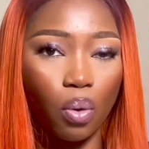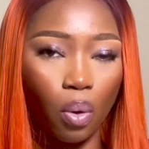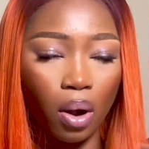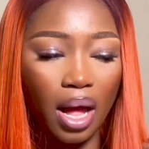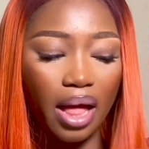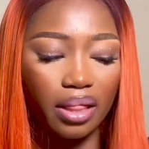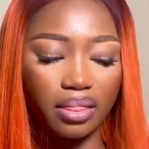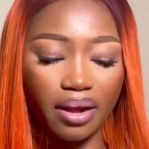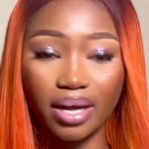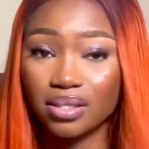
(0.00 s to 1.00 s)
all.
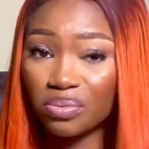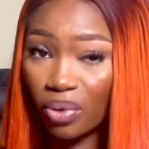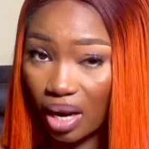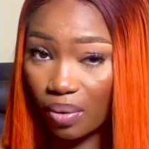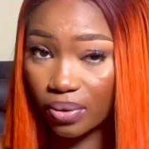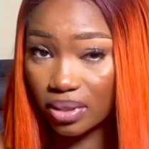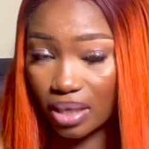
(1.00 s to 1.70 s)
There are smaller ones